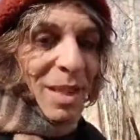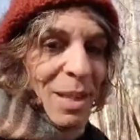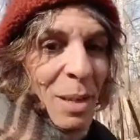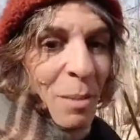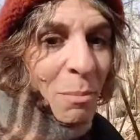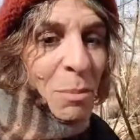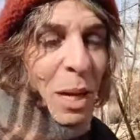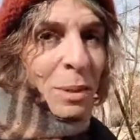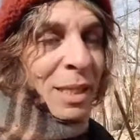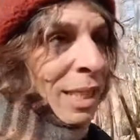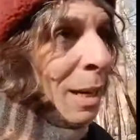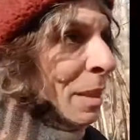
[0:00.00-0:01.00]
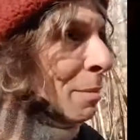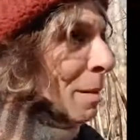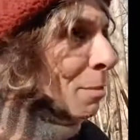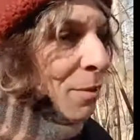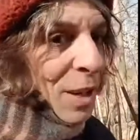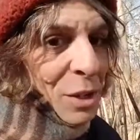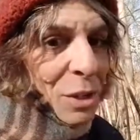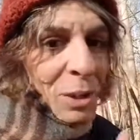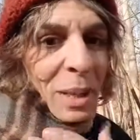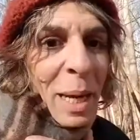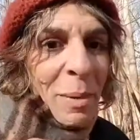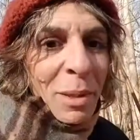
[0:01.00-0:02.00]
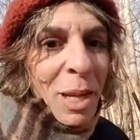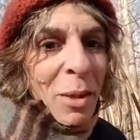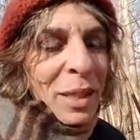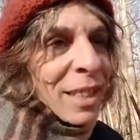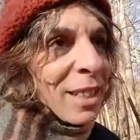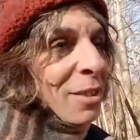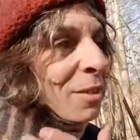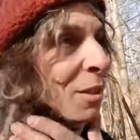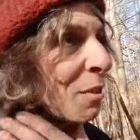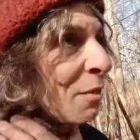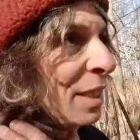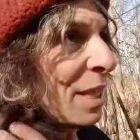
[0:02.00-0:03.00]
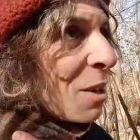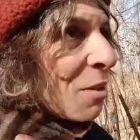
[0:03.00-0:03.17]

Perhaps it's time to get my professional game going here on the video thing.